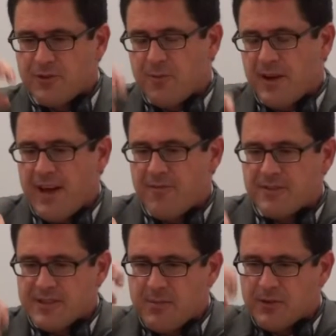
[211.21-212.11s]
So you might
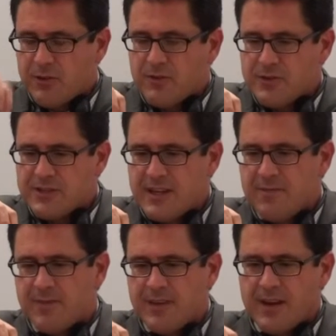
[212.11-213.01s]
have, for example, a
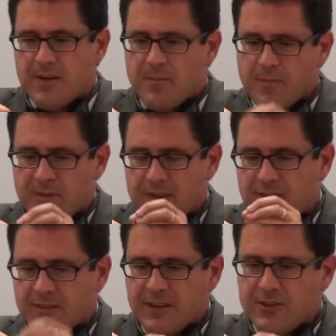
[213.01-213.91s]
university
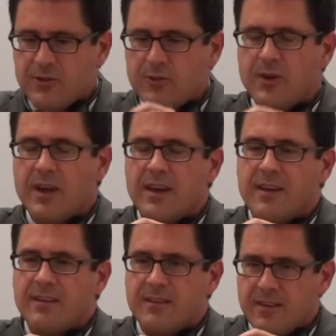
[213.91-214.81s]
that's linked to
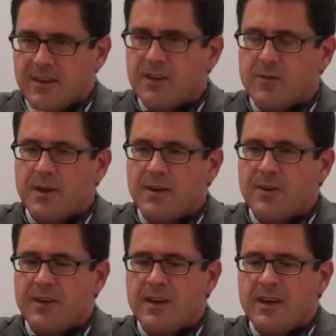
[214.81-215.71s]
an
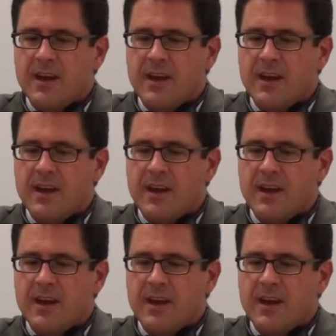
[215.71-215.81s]
incubator,